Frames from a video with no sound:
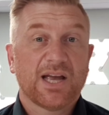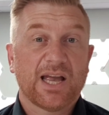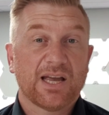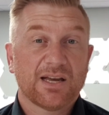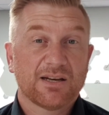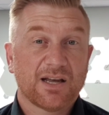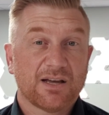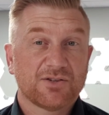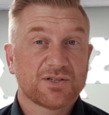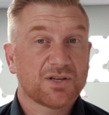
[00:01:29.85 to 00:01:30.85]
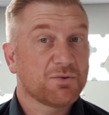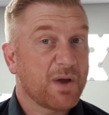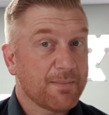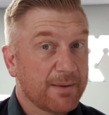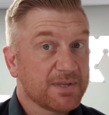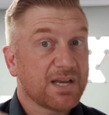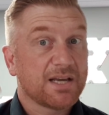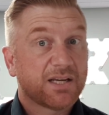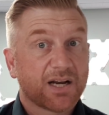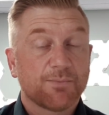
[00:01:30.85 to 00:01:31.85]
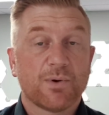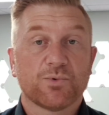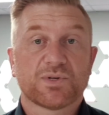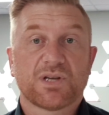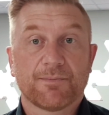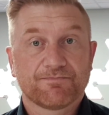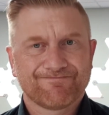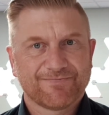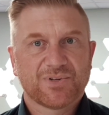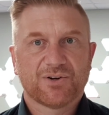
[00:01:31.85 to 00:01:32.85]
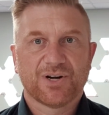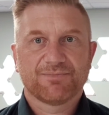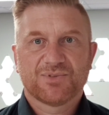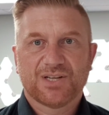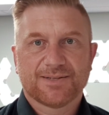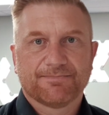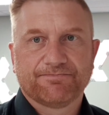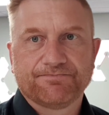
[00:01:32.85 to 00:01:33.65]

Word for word: and uh, just think about maybe taking it up one more step. All right, cheers.